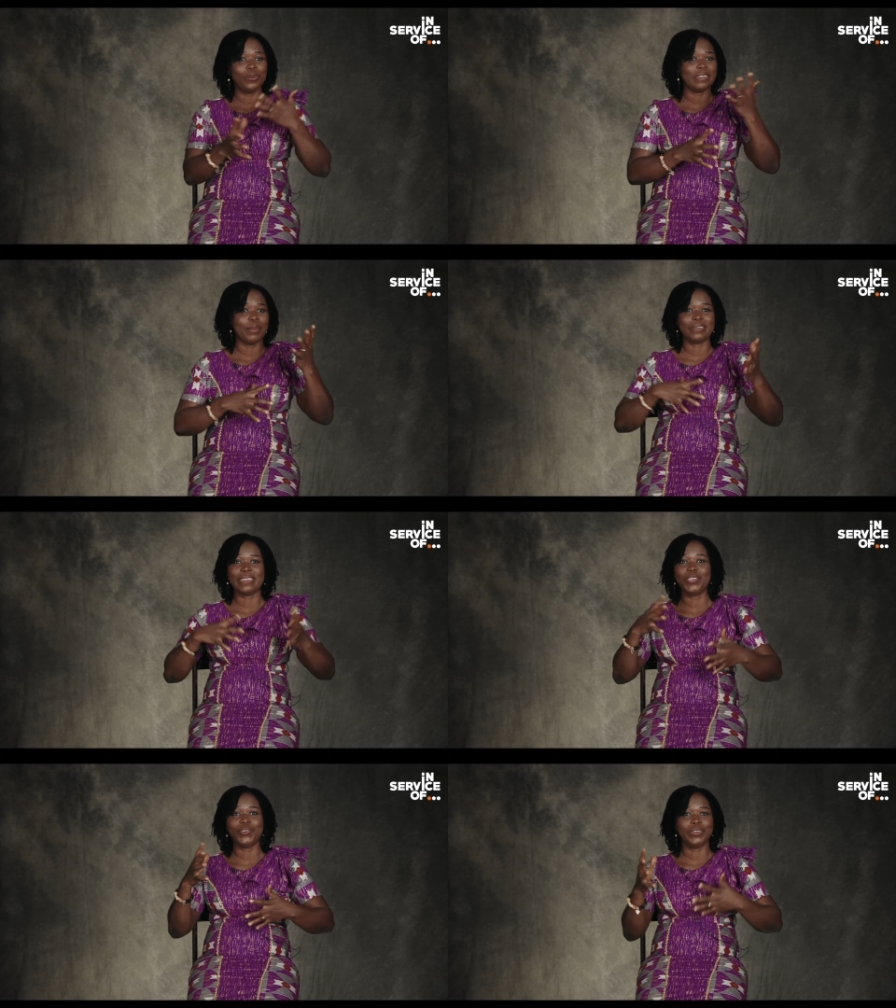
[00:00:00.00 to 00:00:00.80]
again,
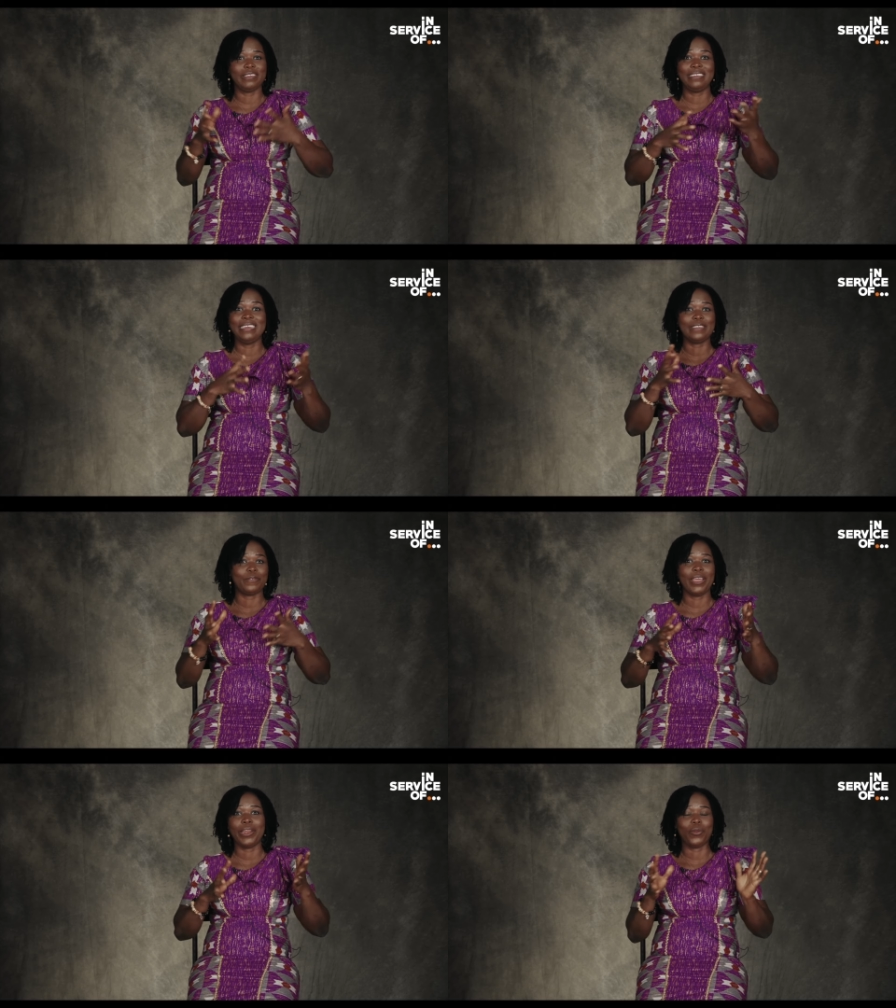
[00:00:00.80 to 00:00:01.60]
not financially
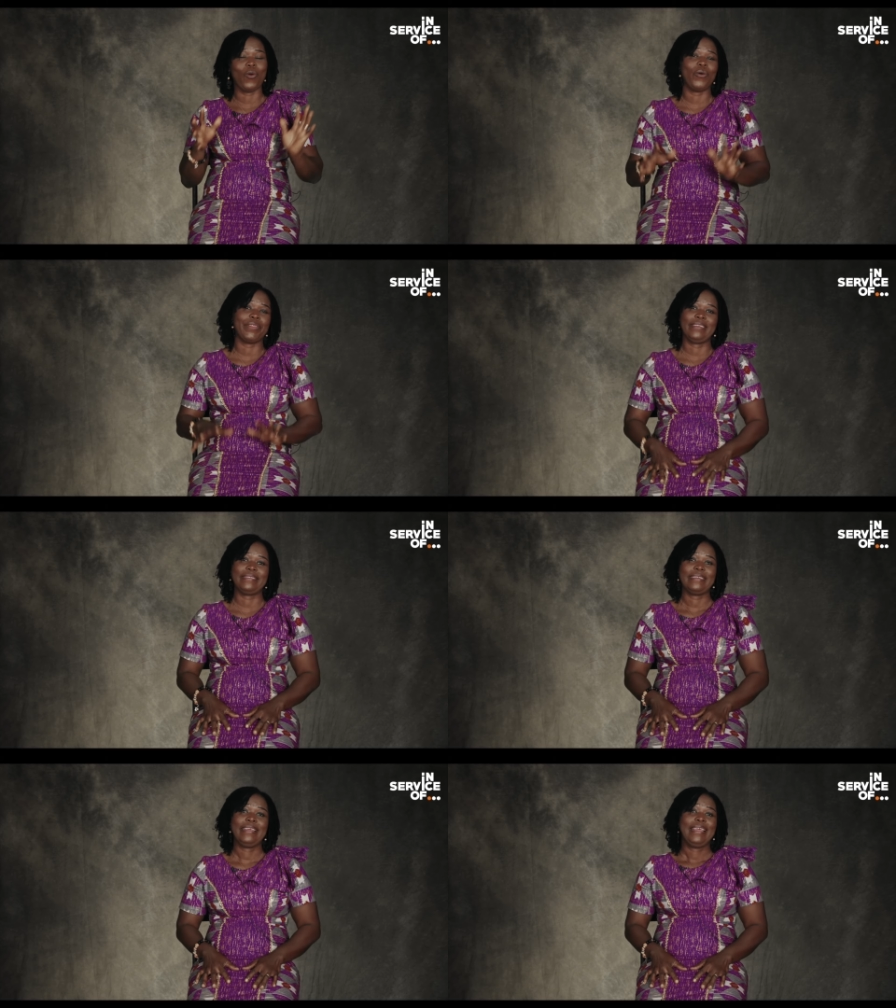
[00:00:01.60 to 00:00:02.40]
because
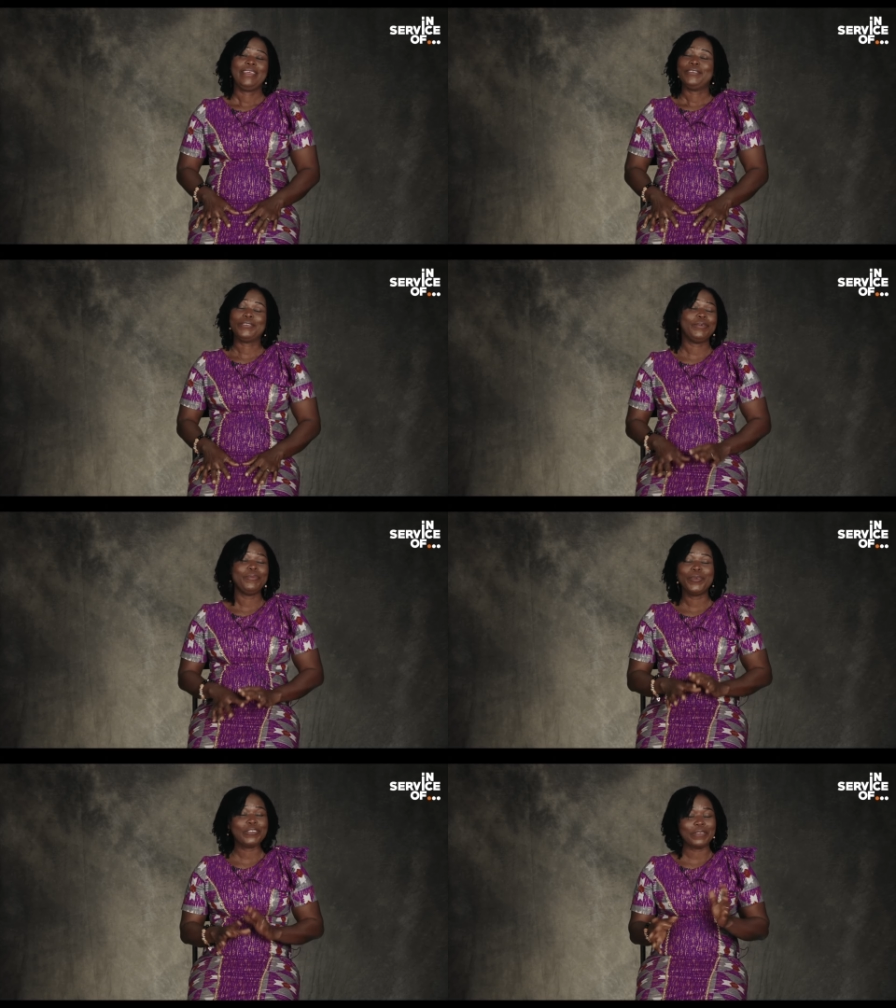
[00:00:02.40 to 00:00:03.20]
it's done once.